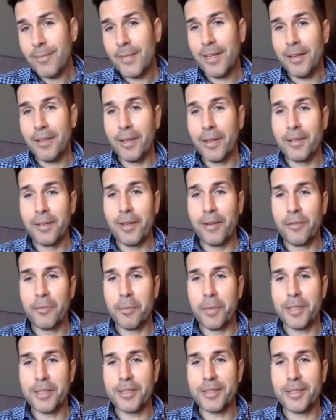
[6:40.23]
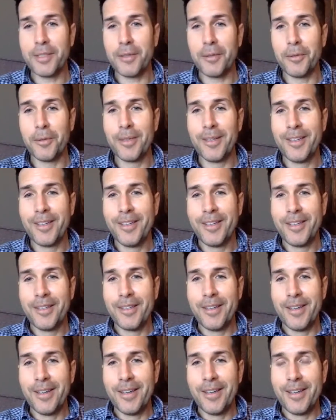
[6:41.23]
luckily everybody's still
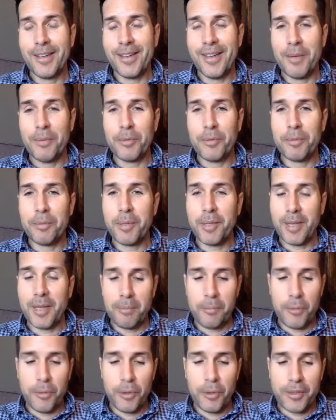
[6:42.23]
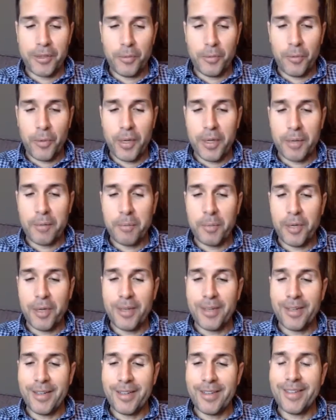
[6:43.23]
able to pick up books and read,
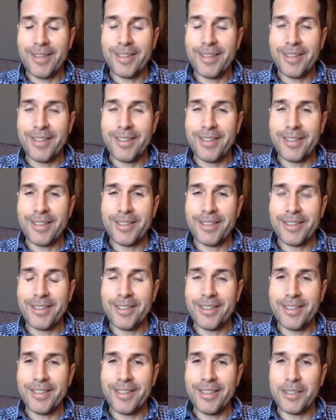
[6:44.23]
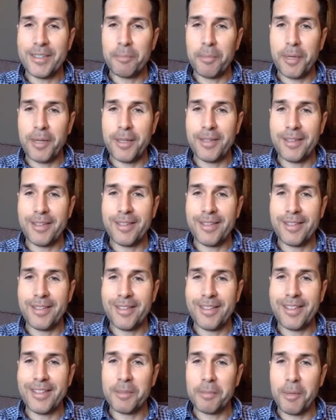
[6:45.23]
but it's been
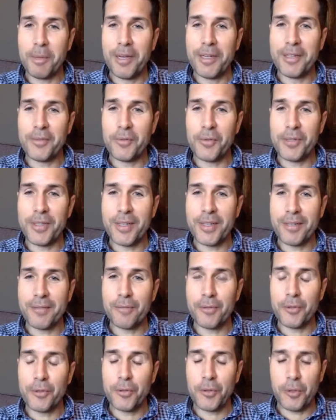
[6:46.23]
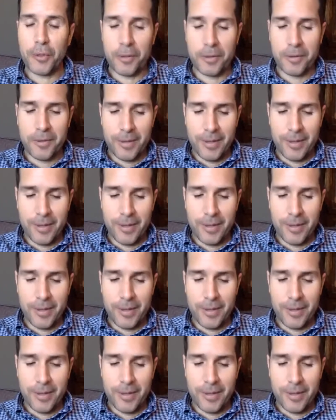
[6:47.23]
interesting for sure.